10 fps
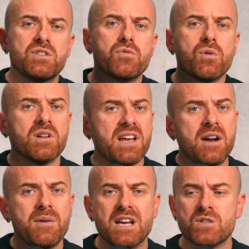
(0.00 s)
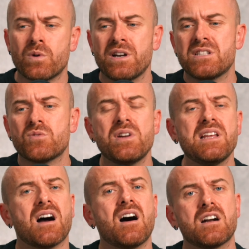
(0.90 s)
rural areas where it's really
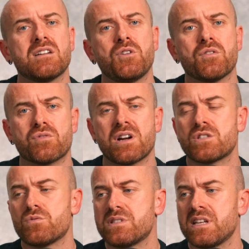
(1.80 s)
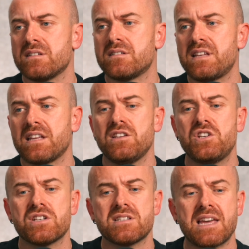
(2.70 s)
hard, for us to send
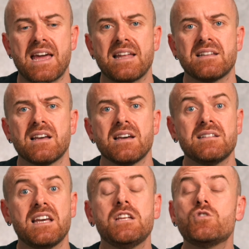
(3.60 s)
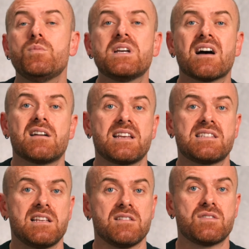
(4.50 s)
technicians, and they need to be kind of like
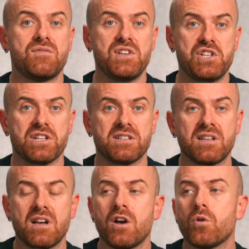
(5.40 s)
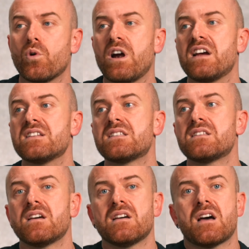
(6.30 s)
self-sufficient. Whereas
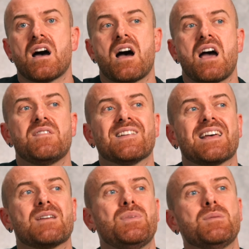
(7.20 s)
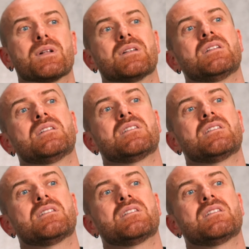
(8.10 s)
I feel like people